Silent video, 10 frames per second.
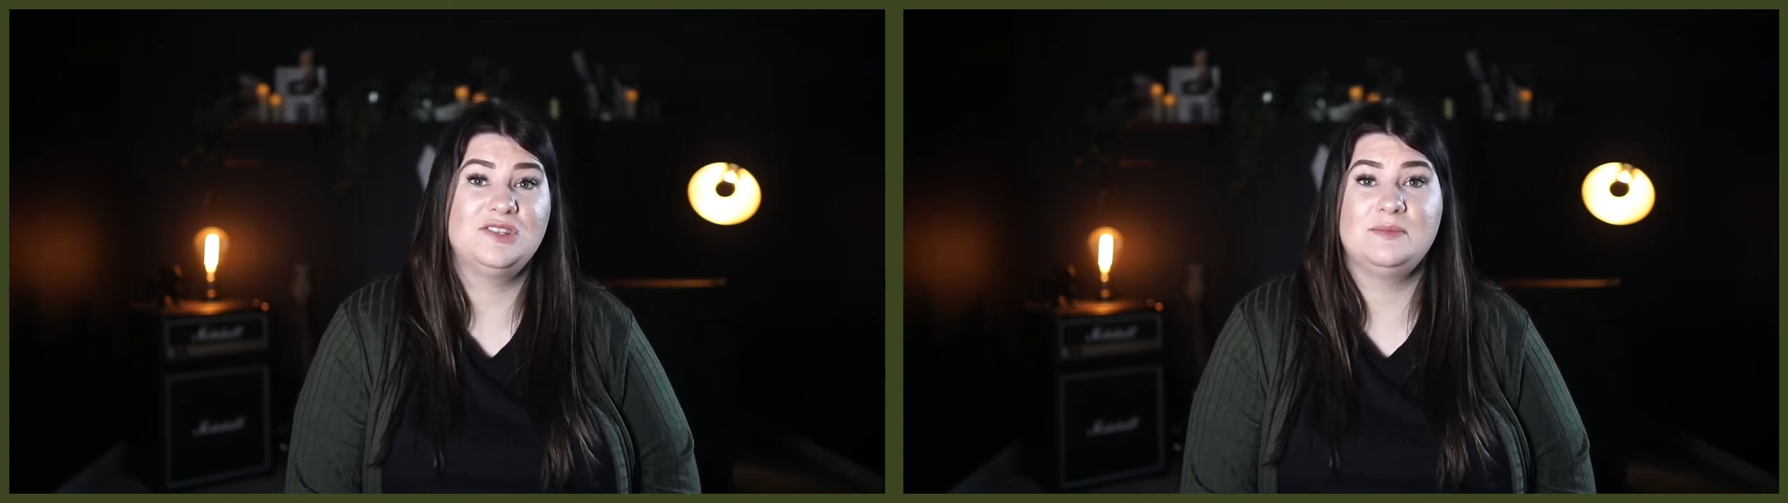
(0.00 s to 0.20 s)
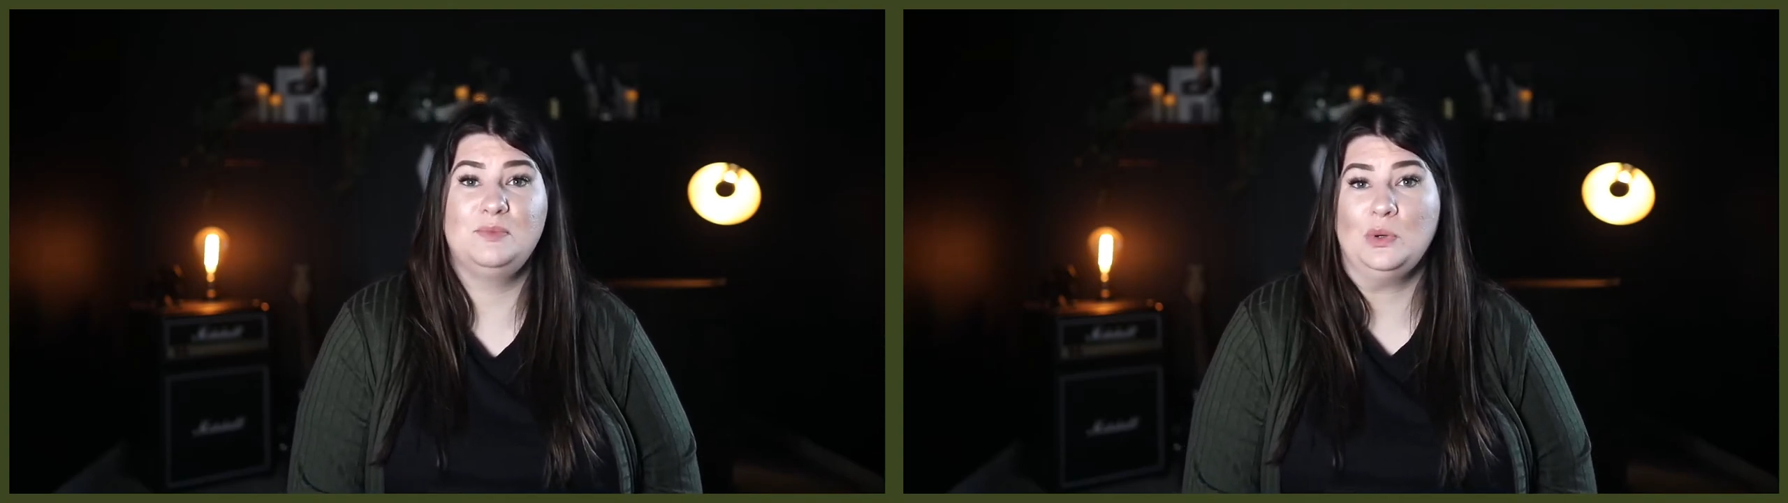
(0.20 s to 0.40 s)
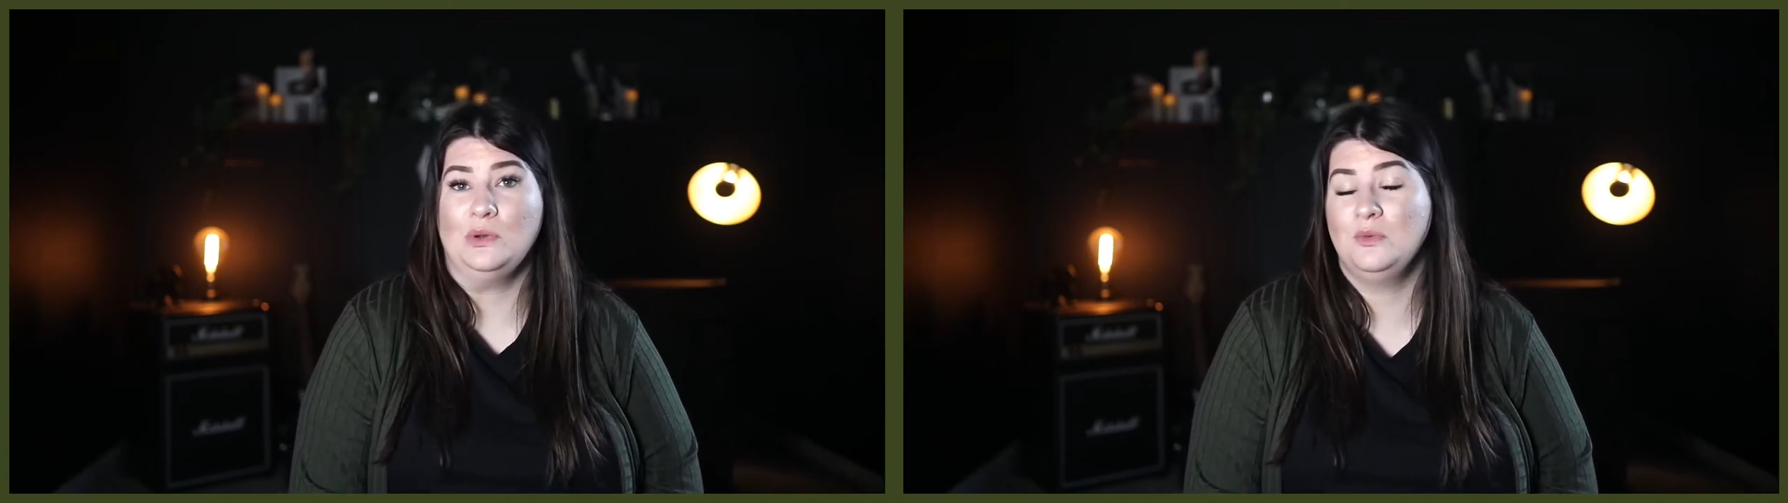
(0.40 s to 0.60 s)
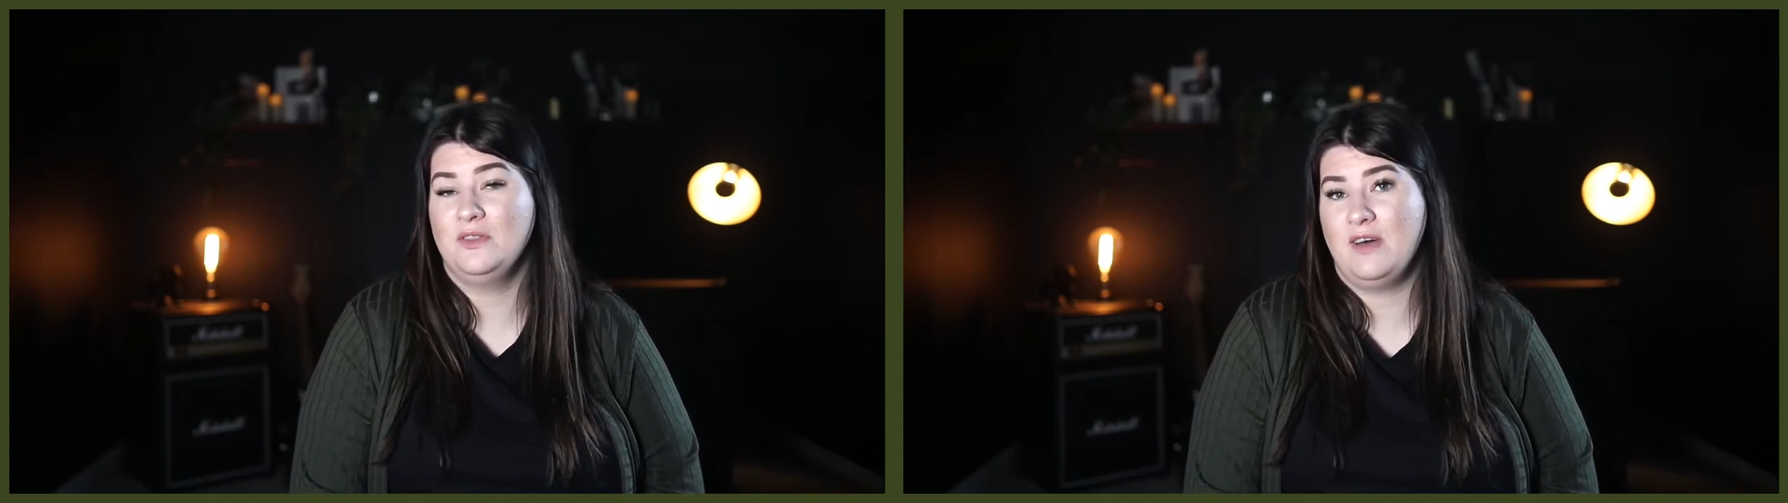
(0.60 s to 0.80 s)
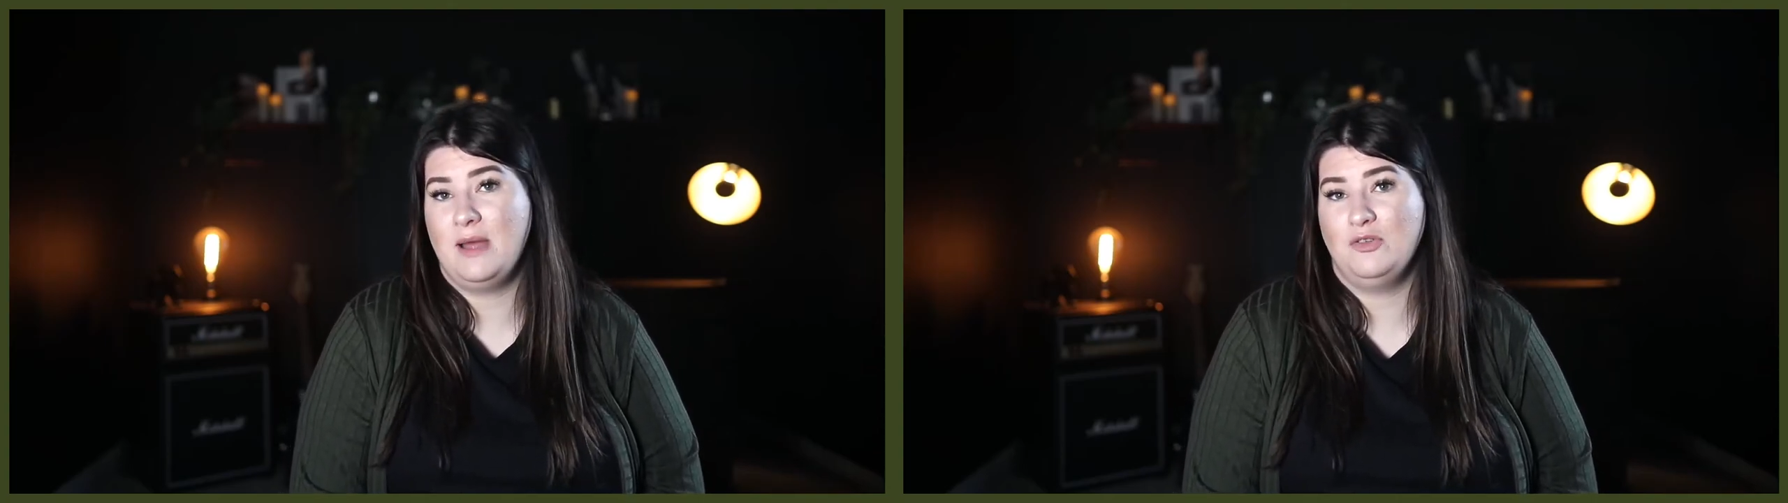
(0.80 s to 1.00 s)
is important
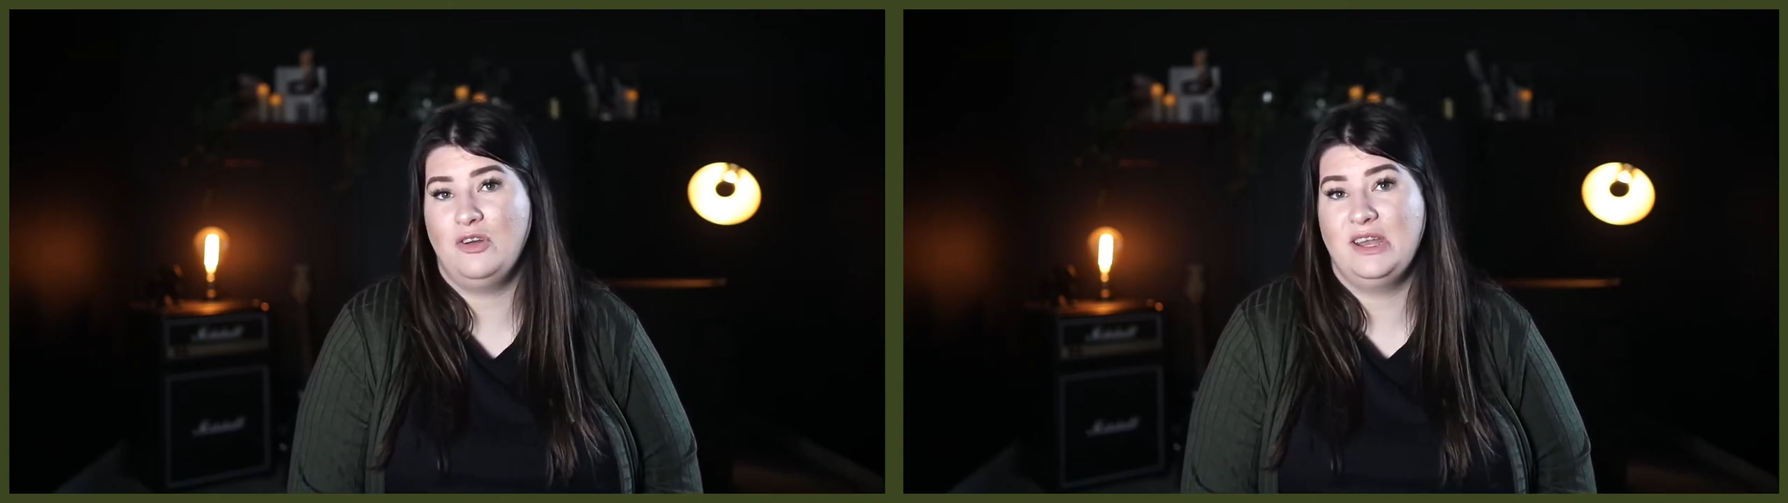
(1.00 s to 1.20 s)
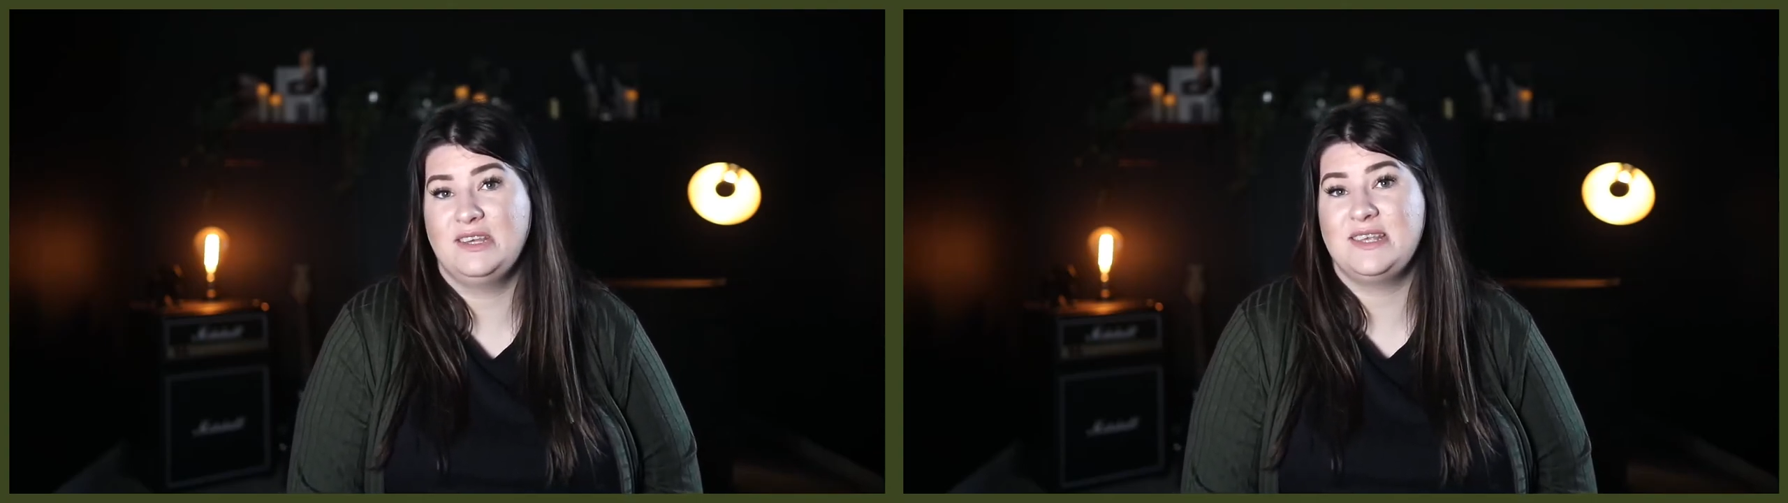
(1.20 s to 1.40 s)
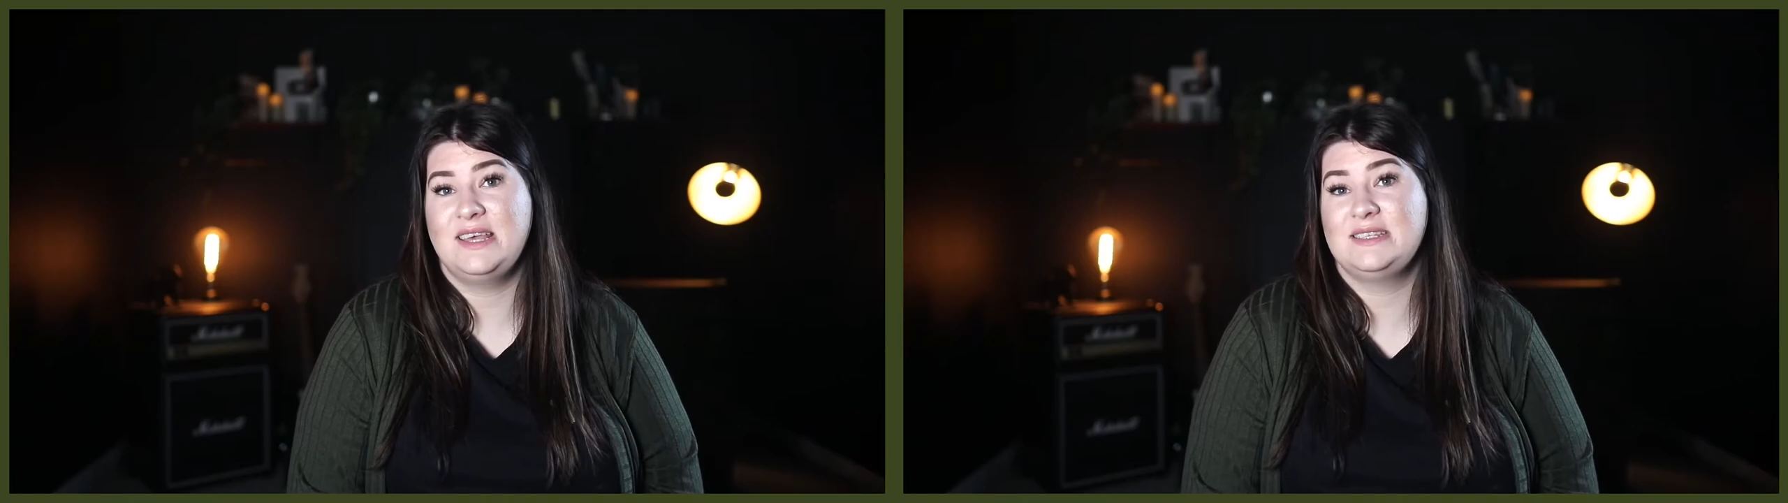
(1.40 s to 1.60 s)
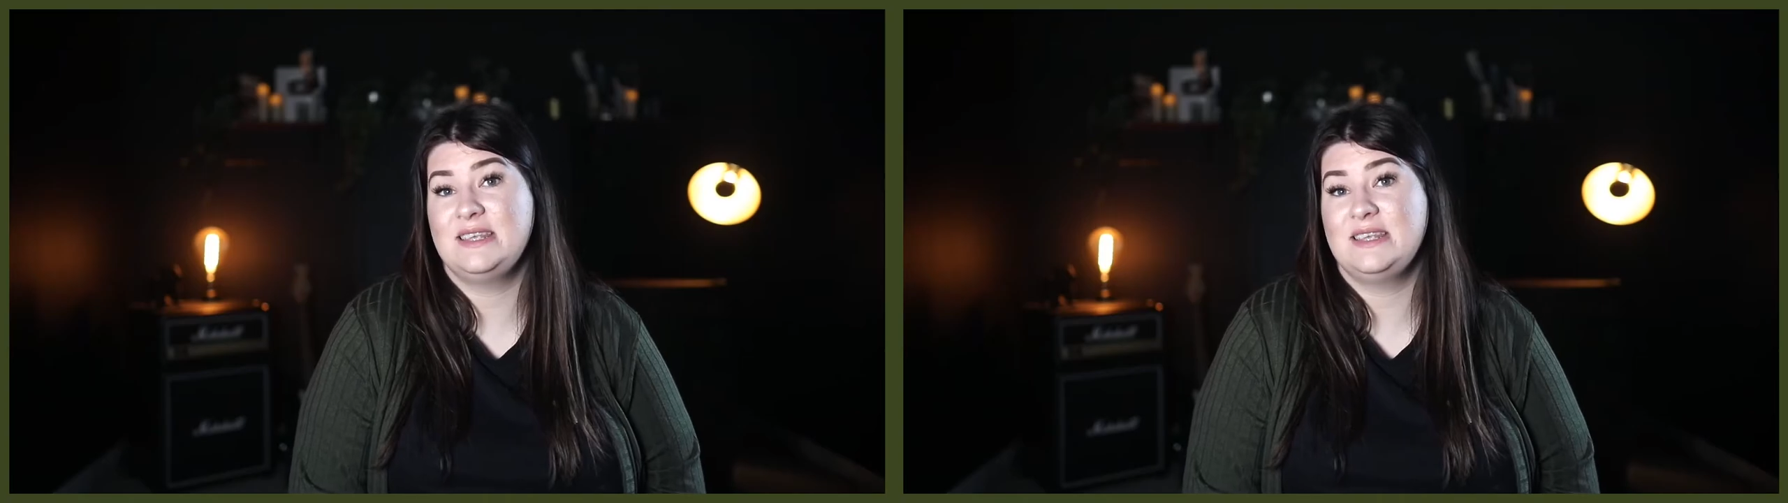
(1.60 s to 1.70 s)
with Weimaraners as